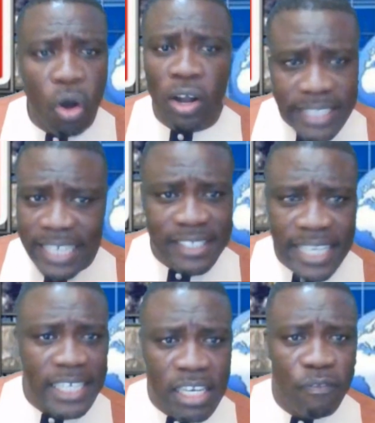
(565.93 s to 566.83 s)
or
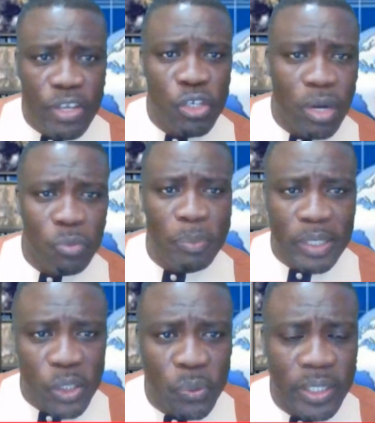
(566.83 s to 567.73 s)
this individual
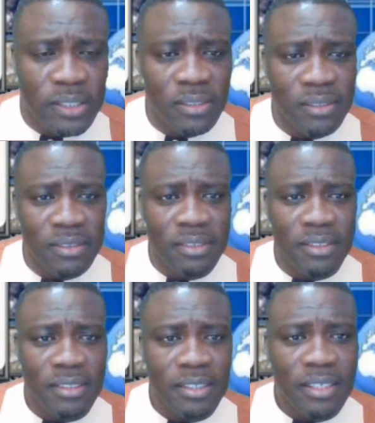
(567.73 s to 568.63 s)
will be doing,
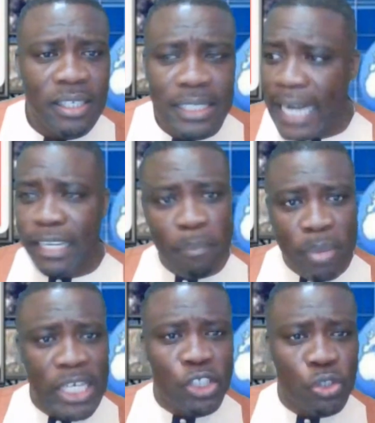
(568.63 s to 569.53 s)
that the
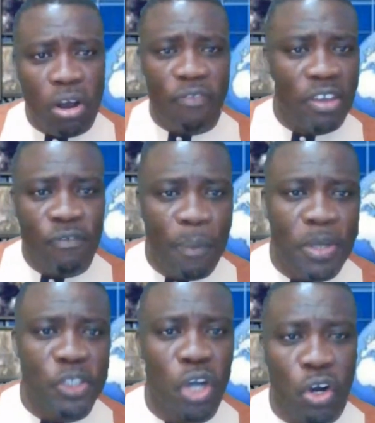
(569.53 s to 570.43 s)
Ministry of
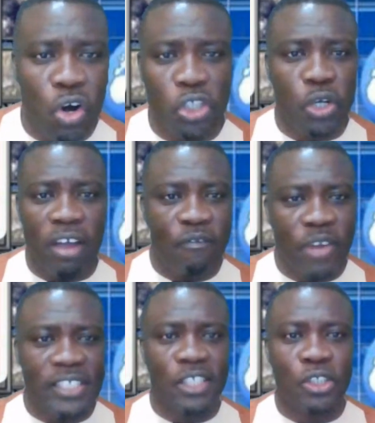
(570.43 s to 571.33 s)
Information, Cultural
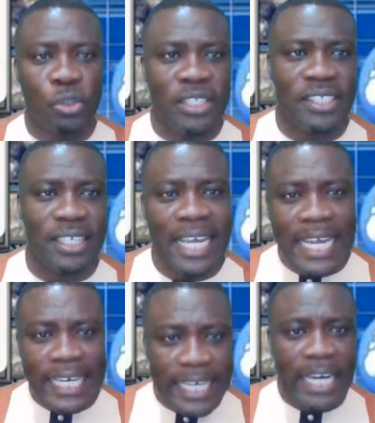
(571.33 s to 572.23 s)
Affairs, and Tourism
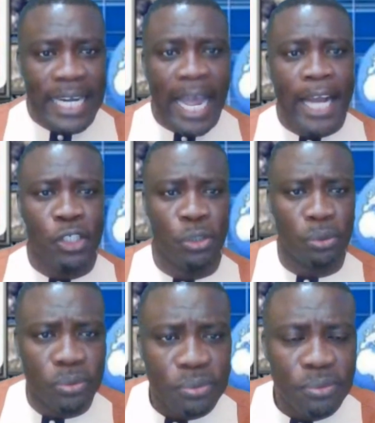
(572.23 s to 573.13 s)
cannot
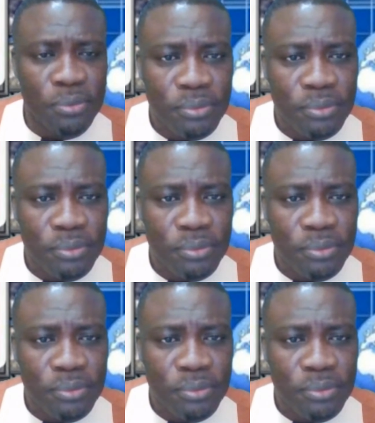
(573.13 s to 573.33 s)
do,